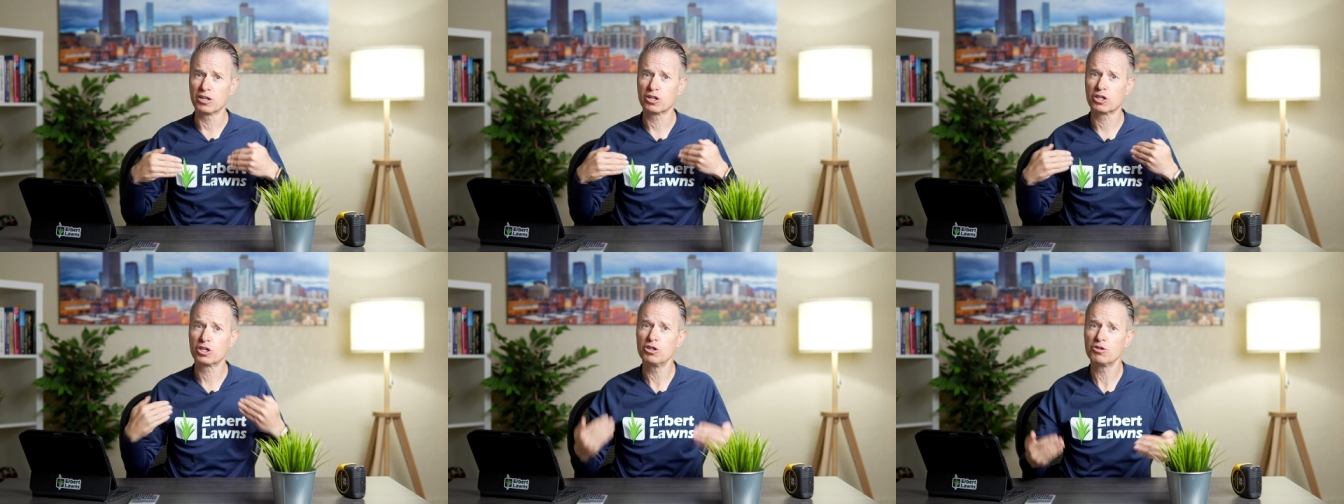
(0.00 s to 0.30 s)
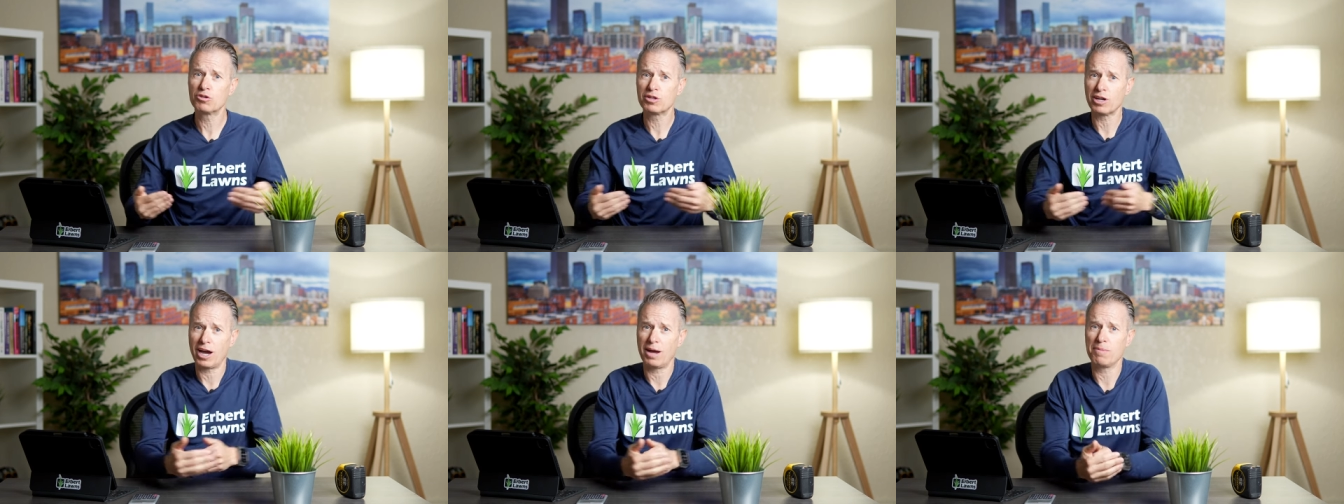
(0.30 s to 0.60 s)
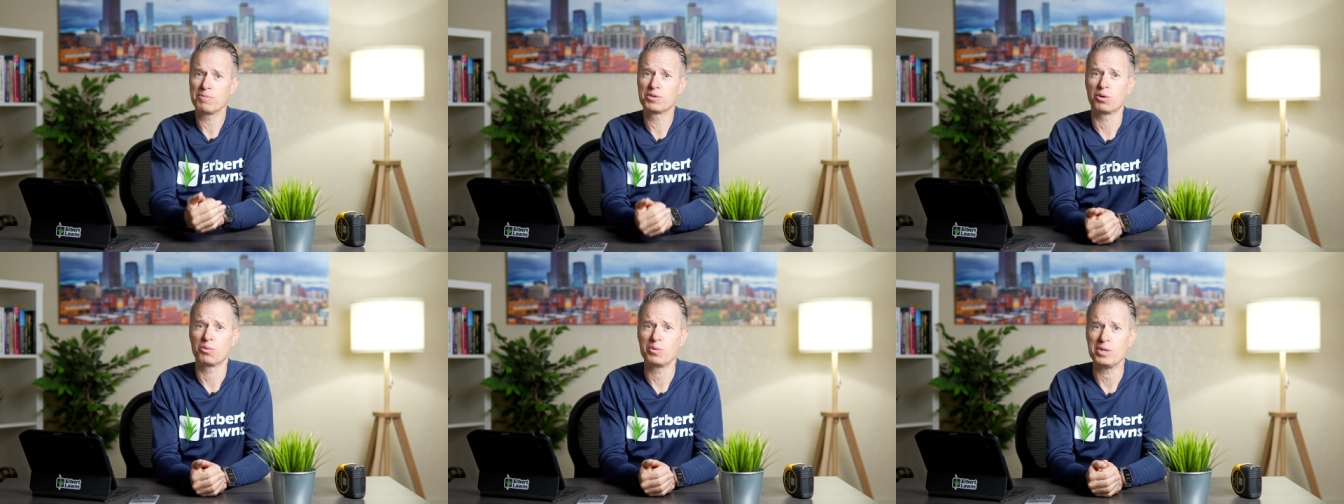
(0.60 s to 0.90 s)
two
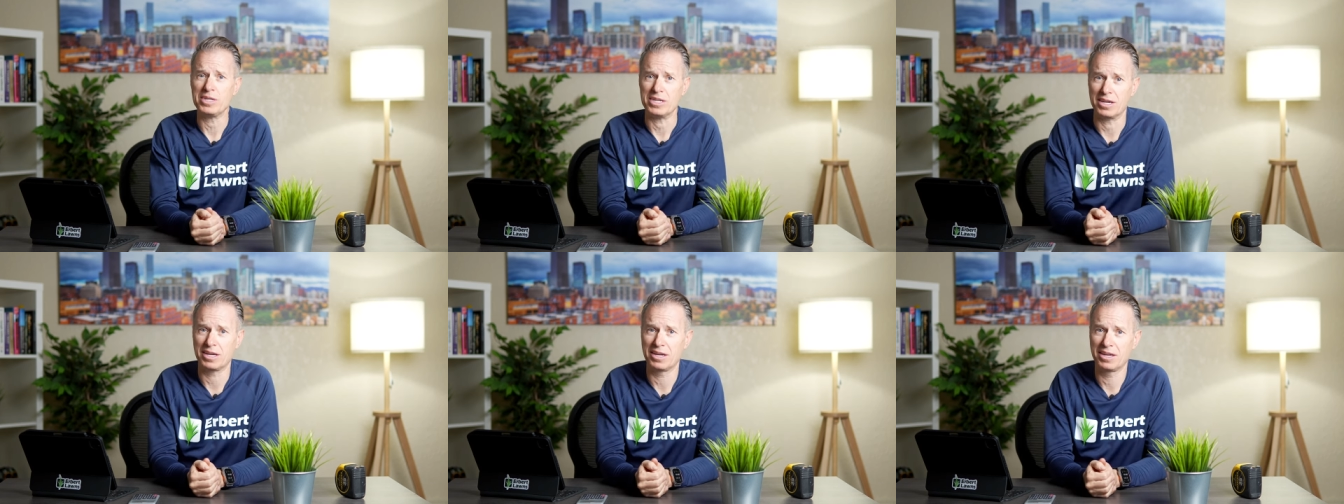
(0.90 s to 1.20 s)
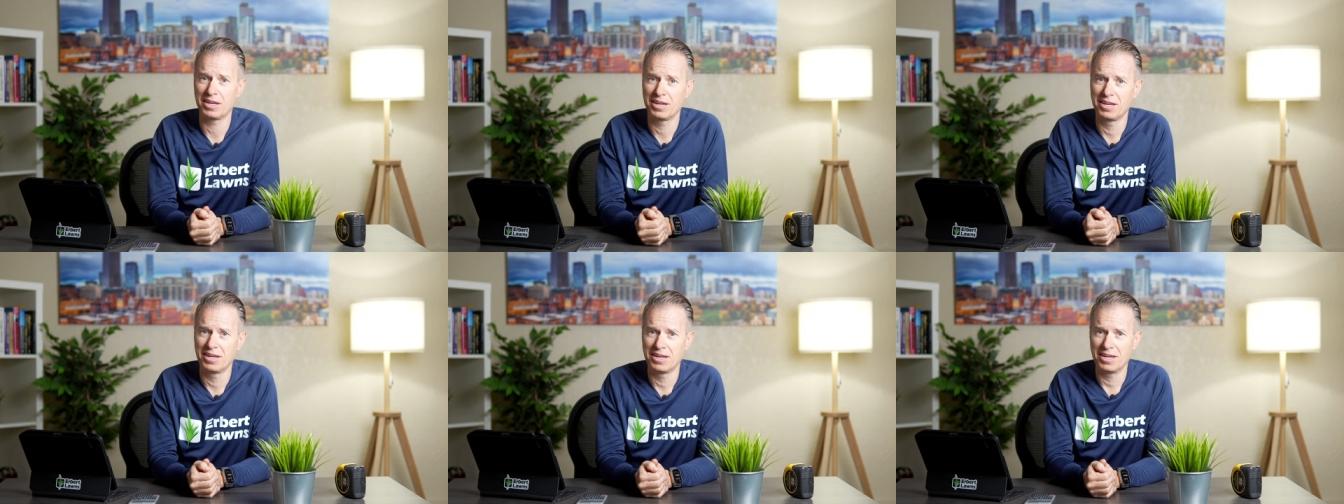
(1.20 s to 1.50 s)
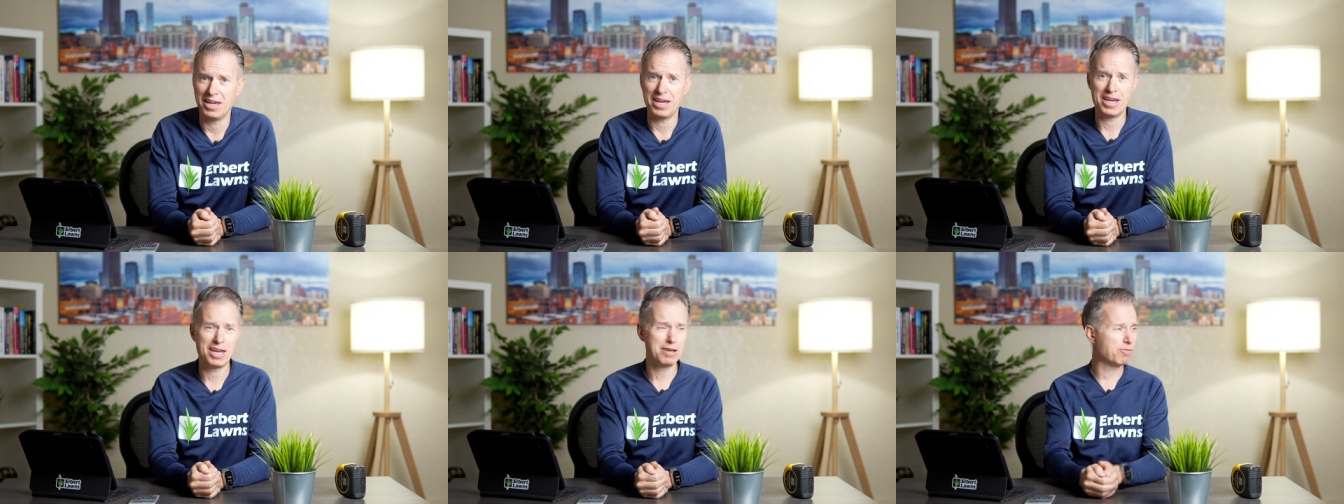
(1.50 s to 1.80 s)
times a week.
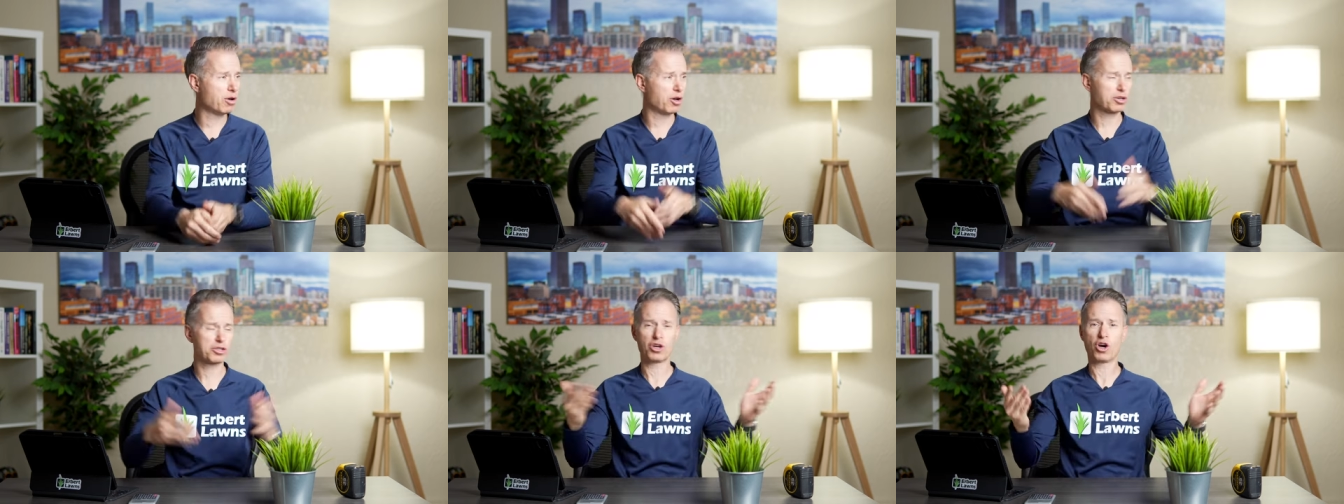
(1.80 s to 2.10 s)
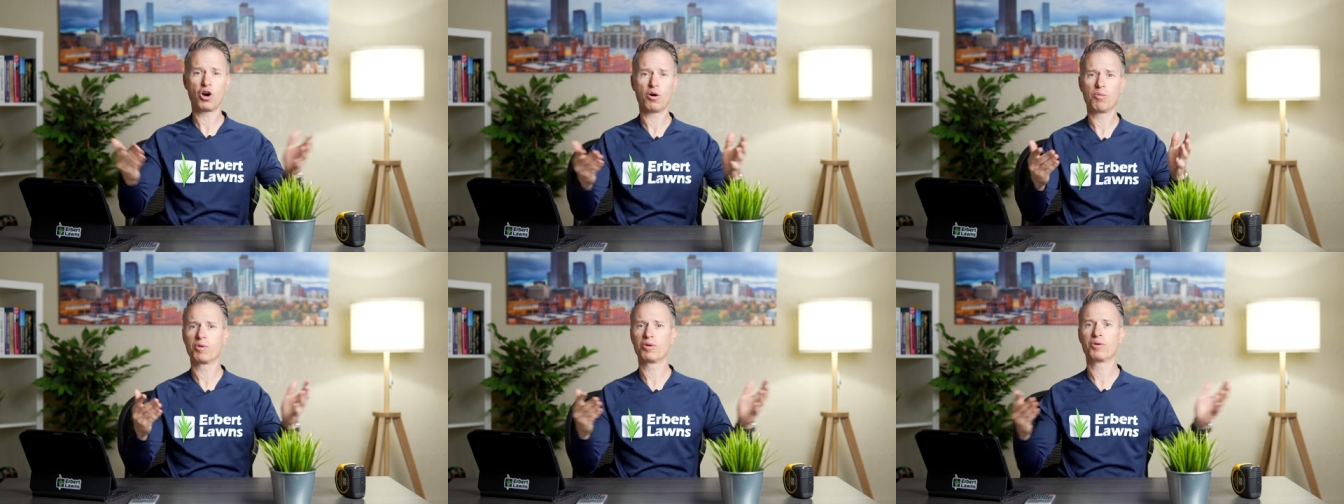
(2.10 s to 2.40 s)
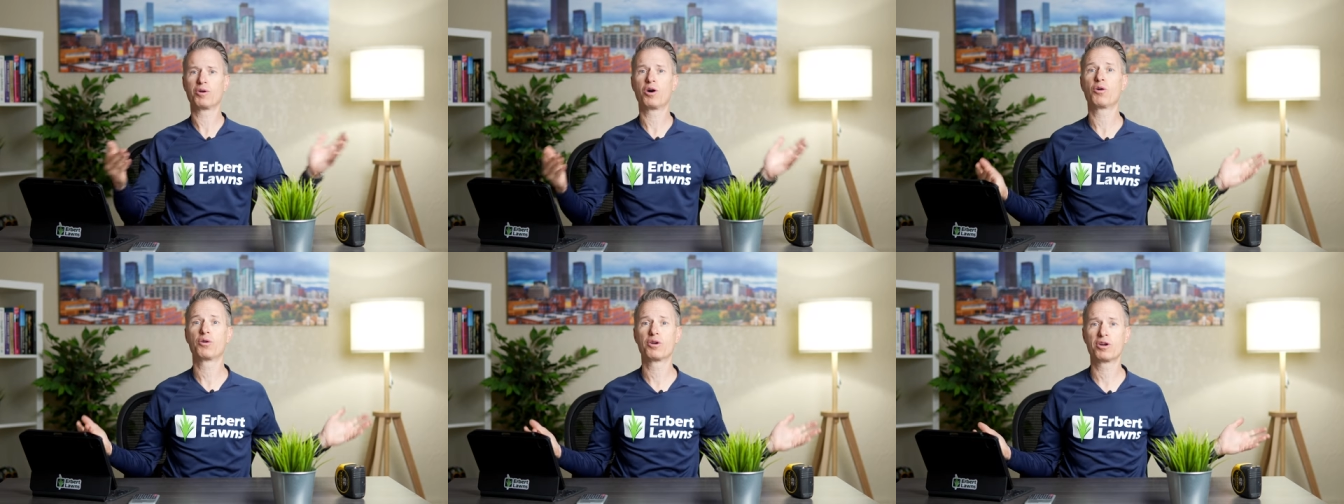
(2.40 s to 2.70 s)
And most
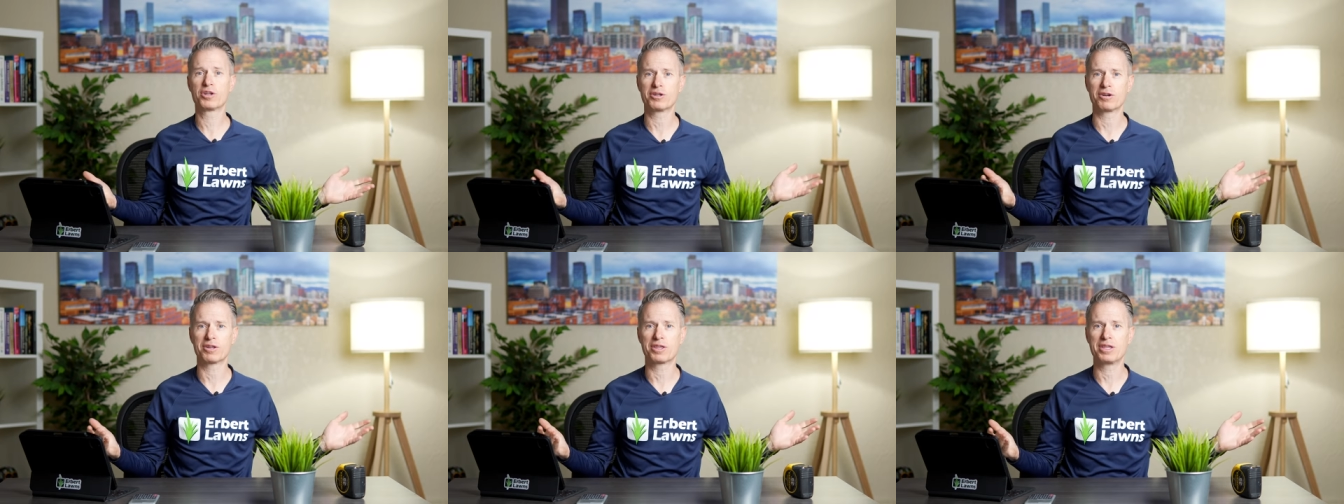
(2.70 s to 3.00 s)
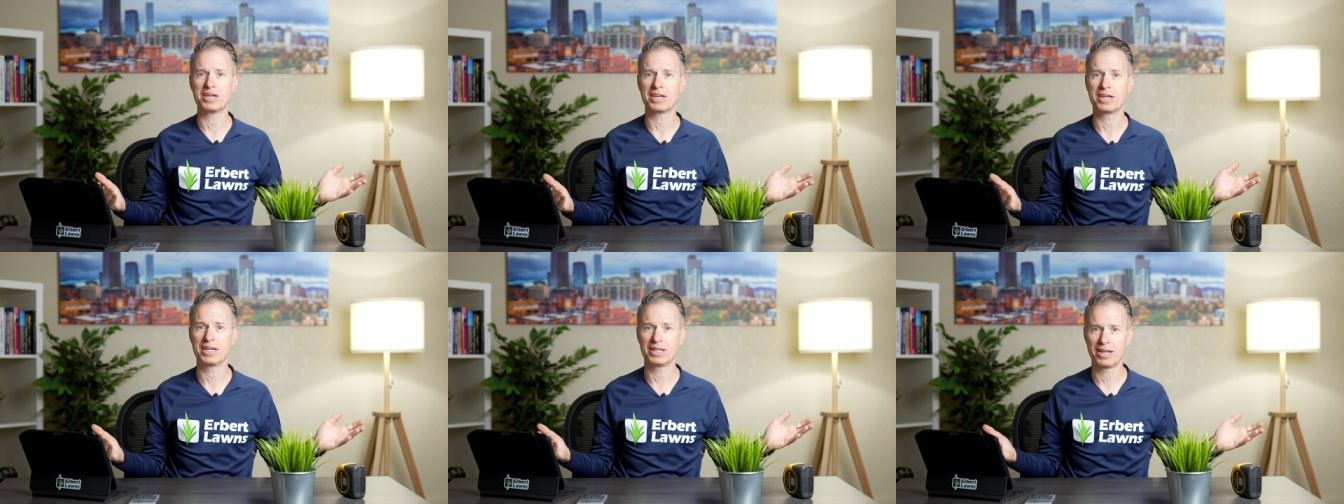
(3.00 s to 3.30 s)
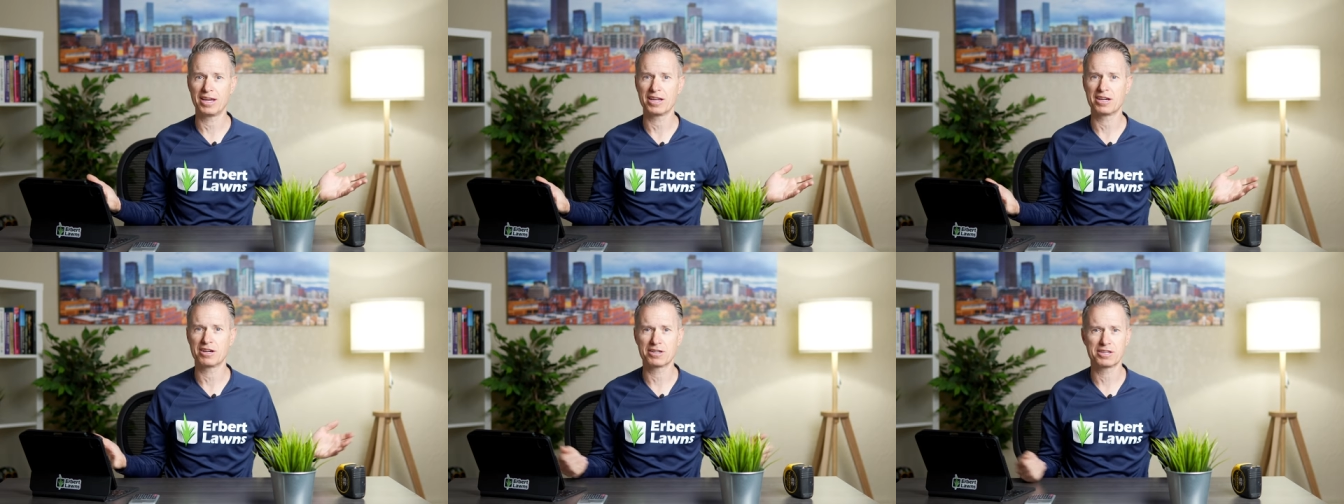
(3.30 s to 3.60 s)
homeowners are thinking
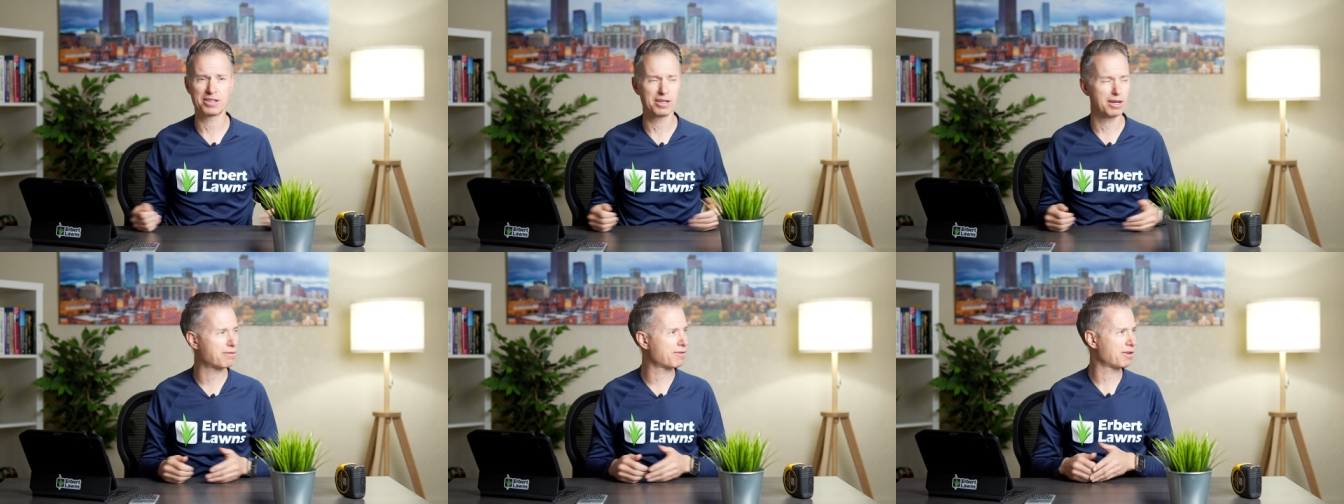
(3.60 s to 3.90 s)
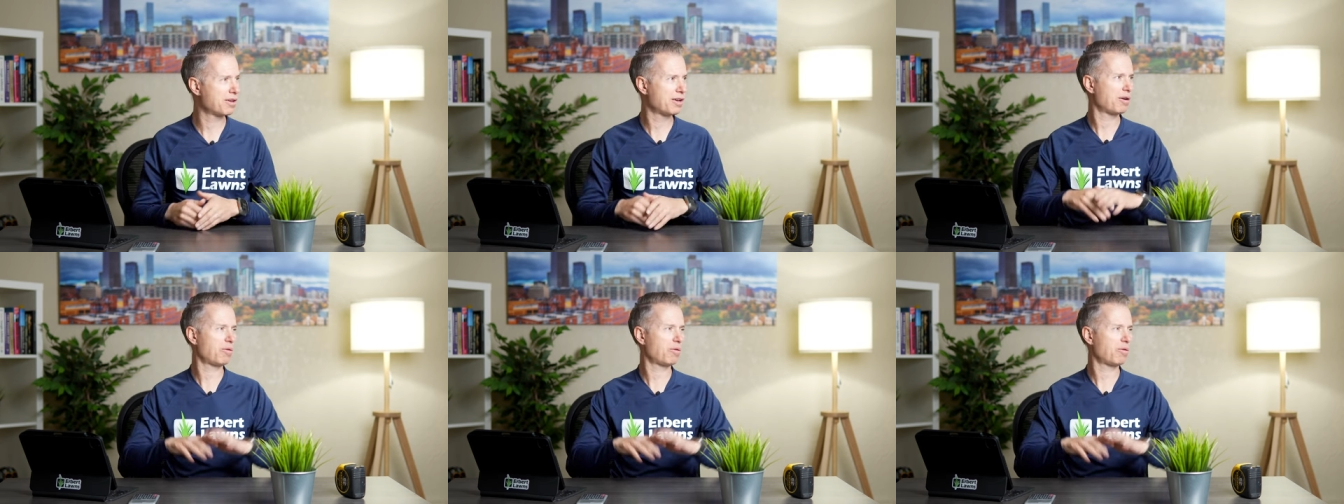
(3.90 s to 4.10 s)
like yourself,